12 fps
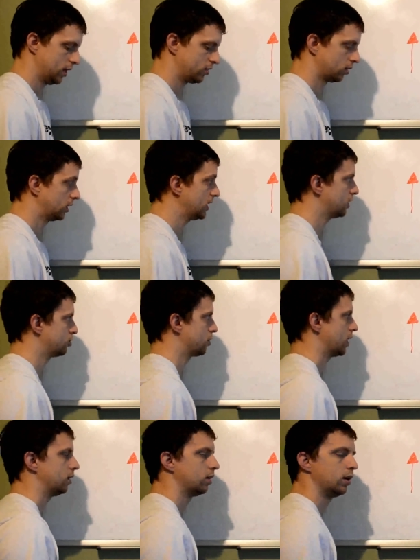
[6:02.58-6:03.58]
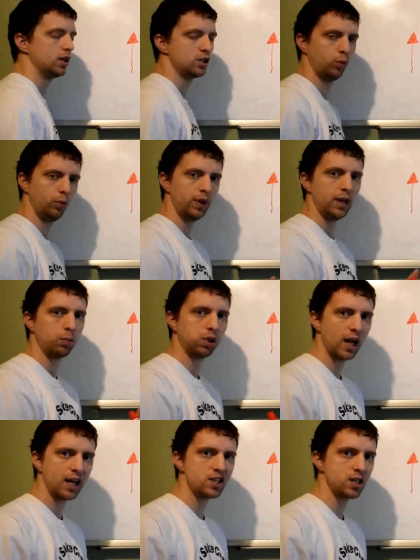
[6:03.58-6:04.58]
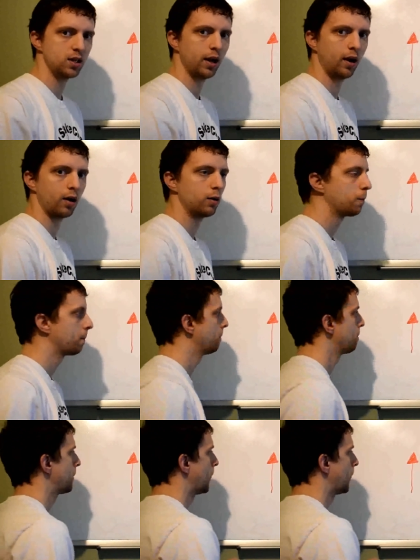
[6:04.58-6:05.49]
That's our leakage rate. So when we get plants in there,